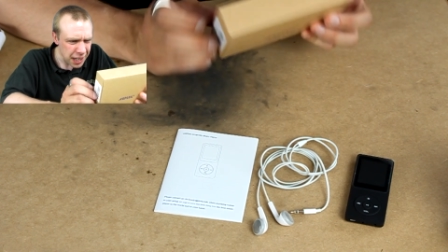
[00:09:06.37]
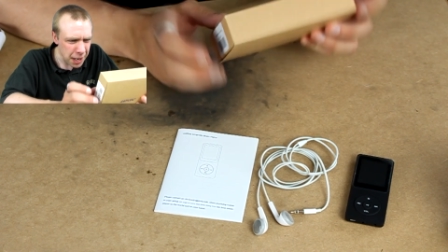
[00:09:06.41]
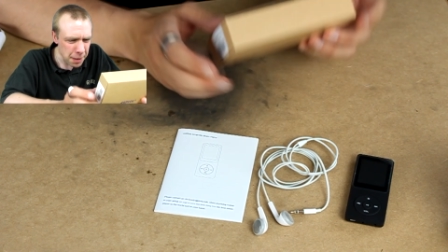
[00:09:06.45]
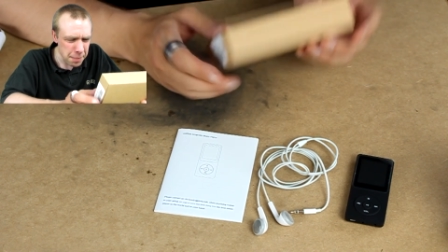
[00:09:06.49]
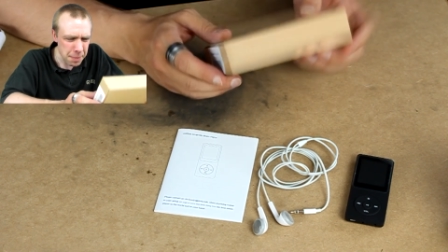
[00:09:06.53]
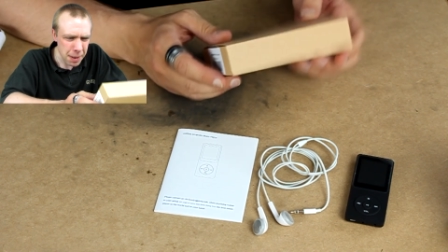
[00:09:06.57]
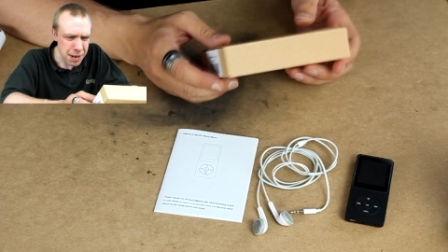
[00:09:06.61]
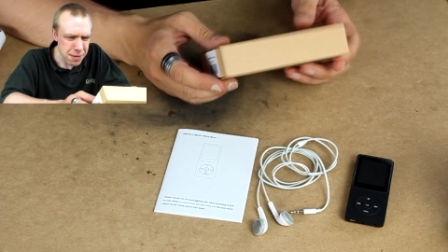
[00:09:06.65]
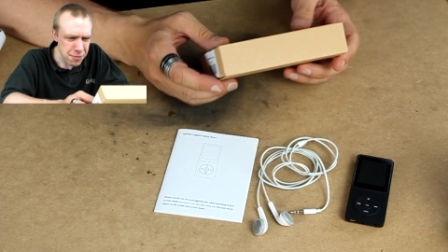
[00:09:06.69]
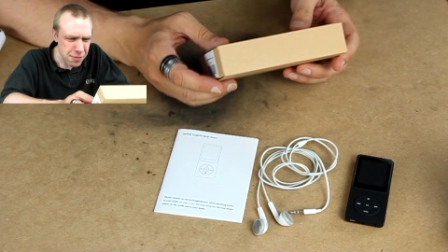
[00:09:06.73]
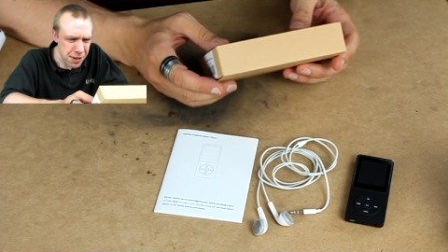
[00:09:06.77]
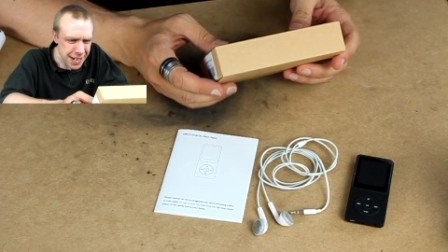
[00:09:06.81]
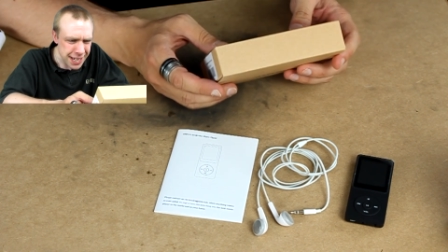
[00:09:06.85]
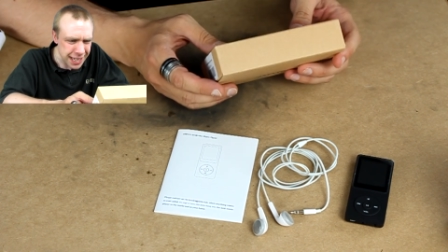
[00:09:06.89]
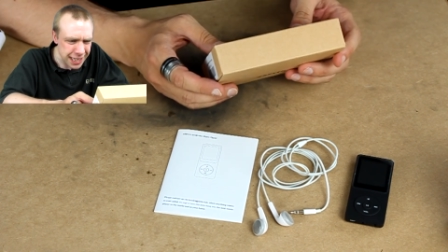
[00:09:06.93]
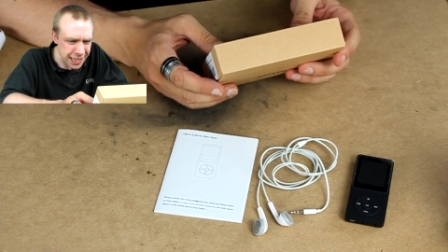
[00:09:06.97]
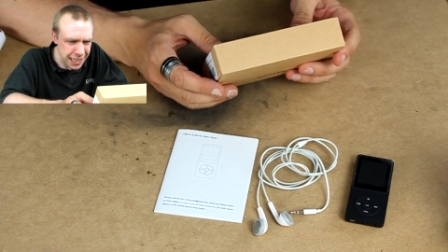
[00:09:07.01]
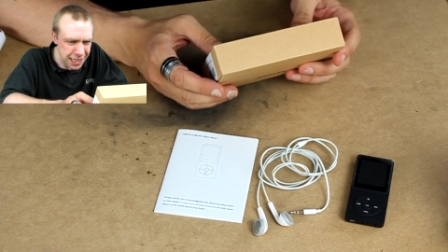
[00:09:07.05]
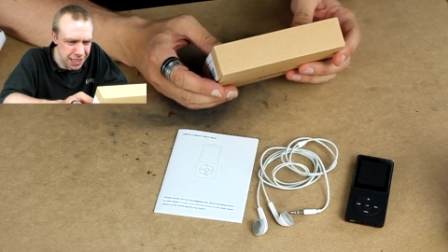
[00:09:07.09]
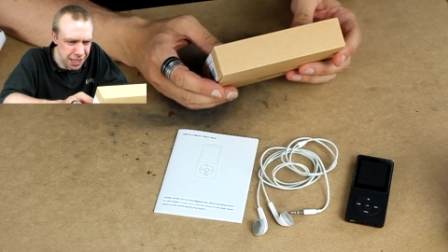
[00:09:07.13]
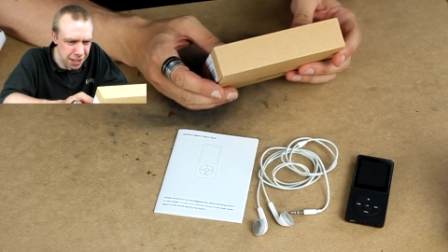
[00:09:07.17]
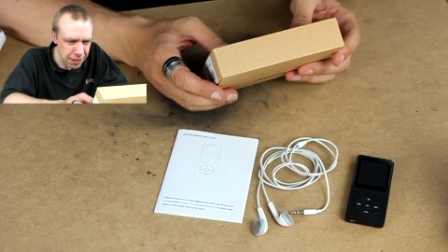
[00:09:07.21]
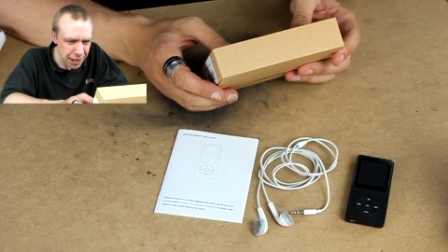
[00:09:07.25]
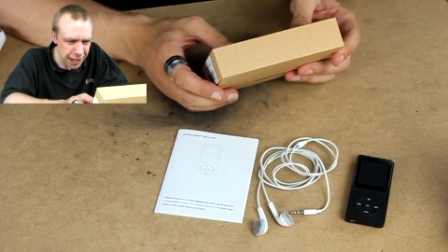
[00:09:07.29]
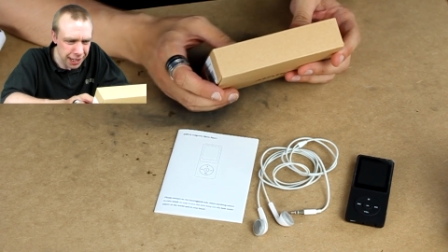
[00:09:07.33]
Am I reading
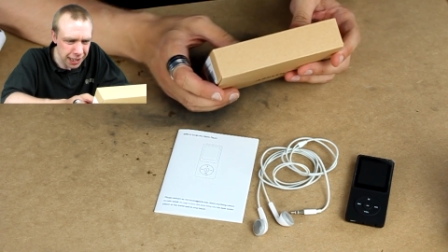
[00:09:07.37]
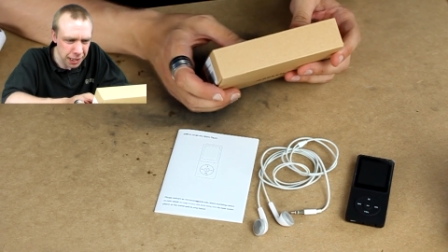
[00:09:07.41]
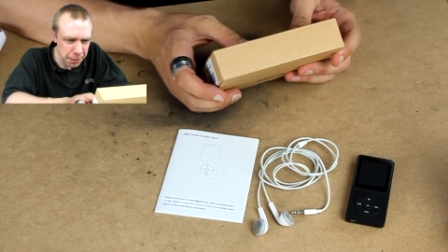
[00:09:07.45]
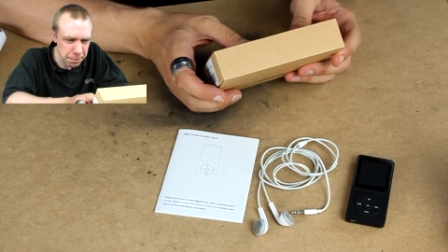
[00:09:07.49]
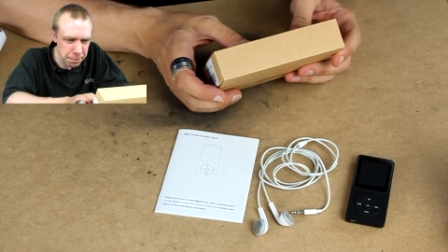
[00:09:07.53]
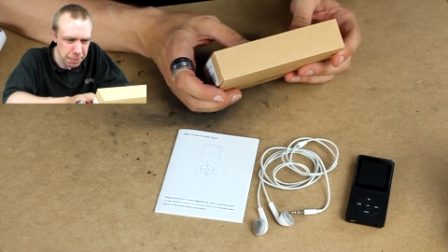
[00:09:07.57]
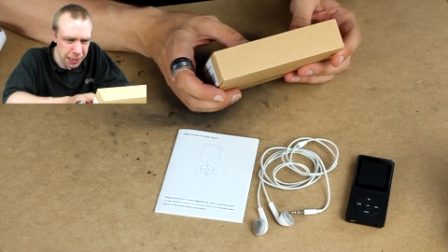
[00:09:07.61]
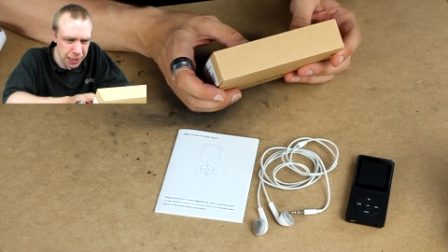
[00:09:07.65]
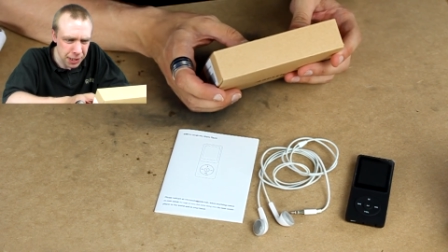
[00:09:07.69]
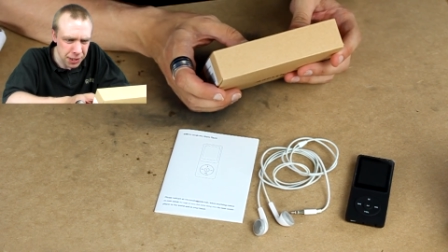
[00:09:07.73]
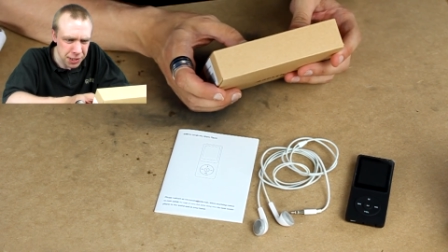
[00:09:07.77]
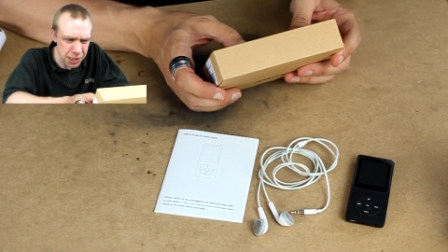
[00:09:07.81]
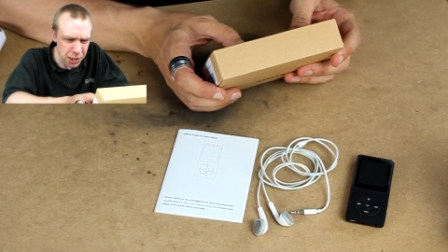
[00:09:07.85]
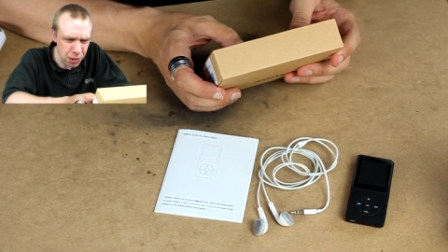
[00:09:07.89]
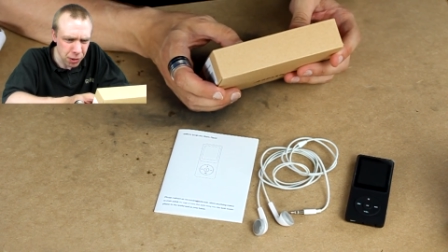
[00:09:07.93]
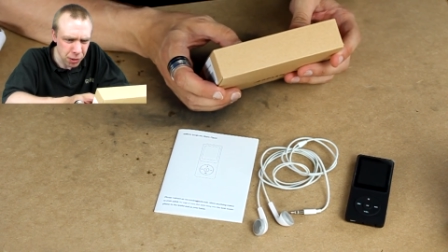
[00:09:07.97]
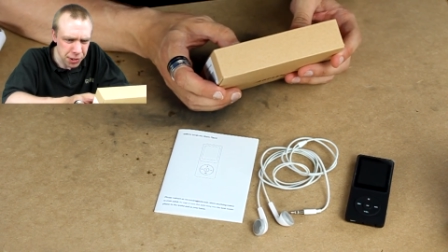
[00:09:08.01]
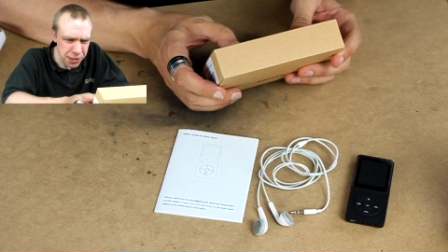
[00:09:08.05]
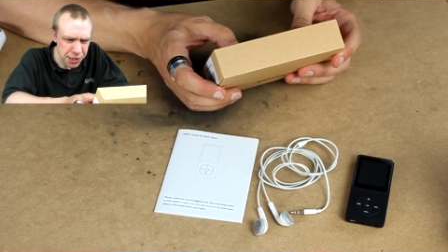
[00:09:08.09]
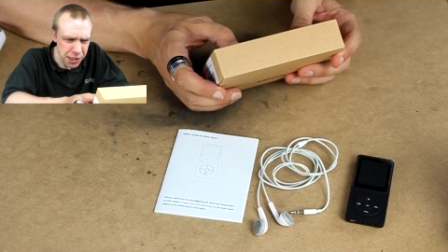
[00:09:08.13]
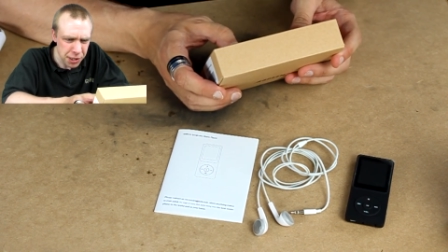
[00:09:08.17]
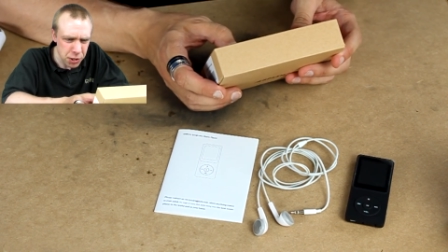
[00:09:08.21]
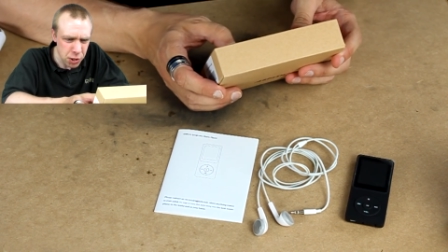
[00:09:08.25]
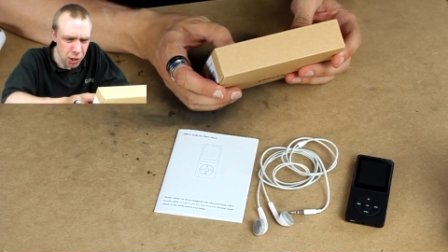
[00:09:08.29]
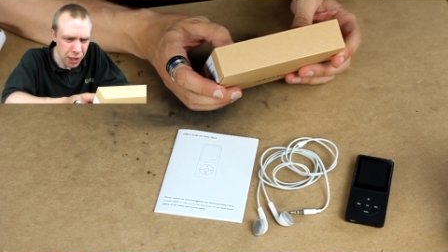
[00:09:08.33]
this correctly? Because it
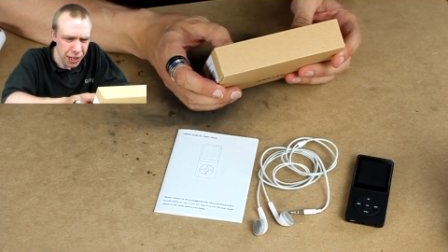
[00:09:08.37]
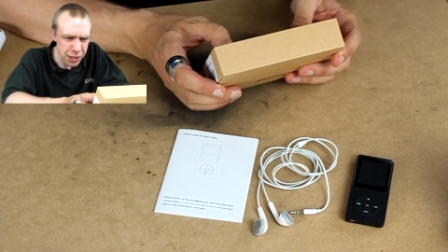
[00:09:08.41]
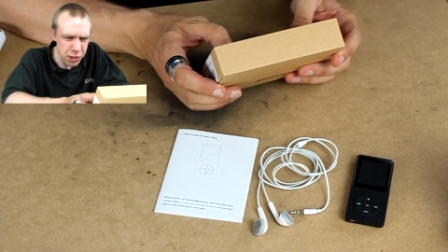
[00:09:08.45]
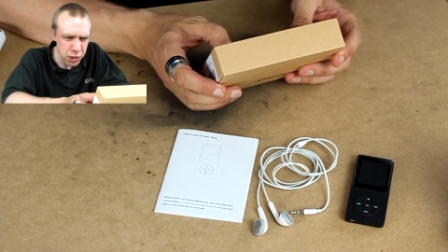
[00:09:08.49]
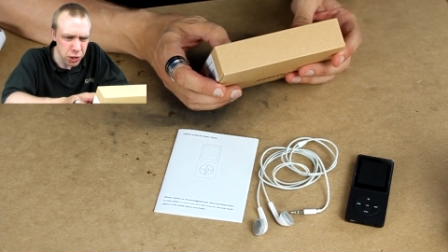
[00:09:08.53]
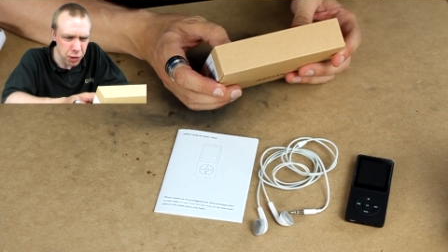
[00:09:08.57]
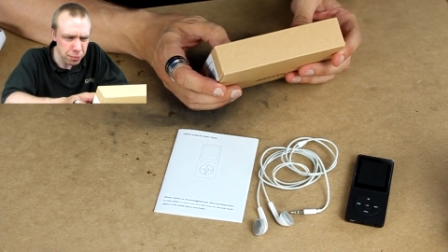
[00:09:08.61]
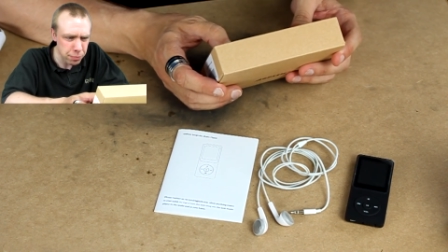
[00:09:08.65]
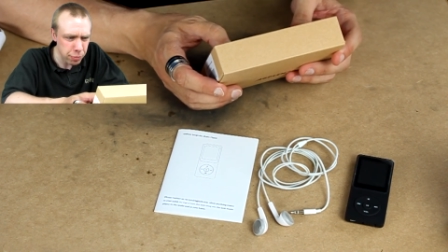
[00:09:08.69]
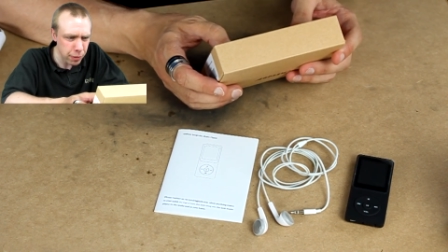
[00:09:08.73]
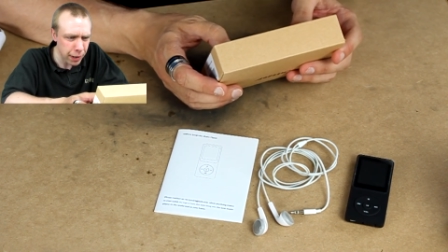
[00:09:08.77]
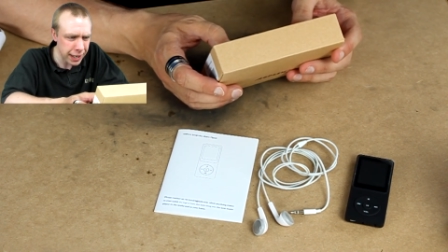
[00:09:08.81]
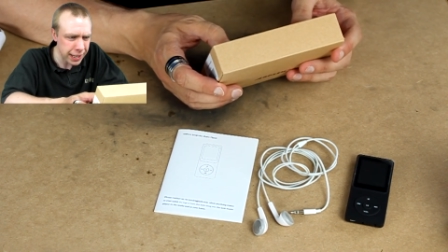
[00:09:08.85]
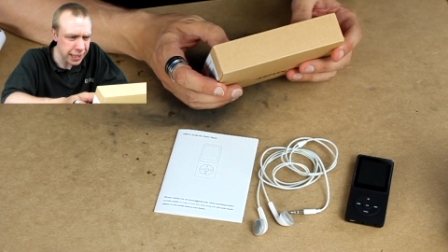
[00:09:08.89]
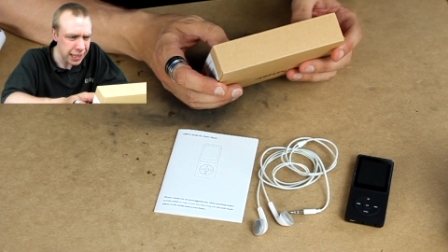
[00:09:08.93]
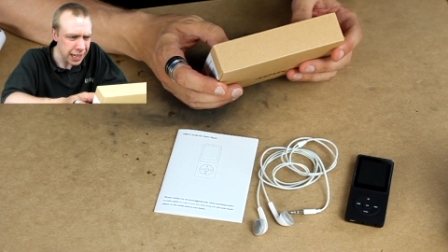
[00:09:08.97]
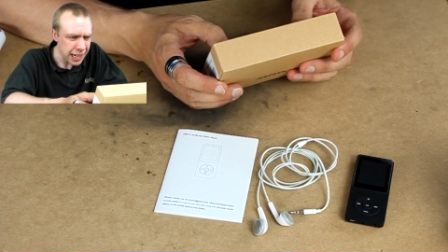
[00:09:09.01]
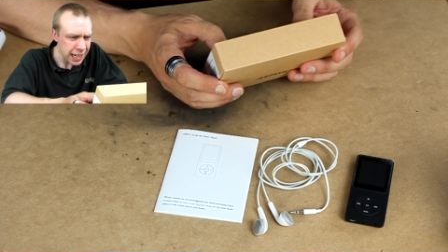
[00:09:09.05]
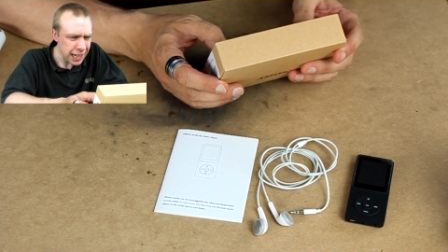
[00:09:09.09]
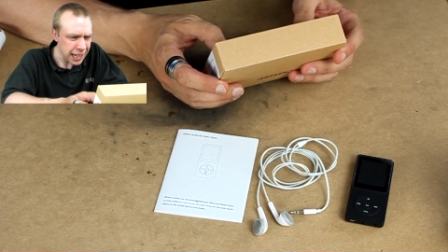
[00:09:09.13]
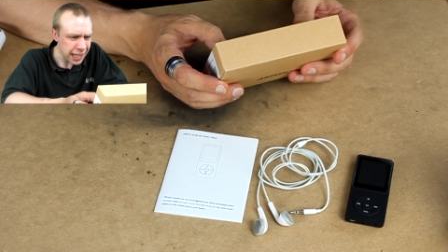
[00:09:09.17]
also trains your brain.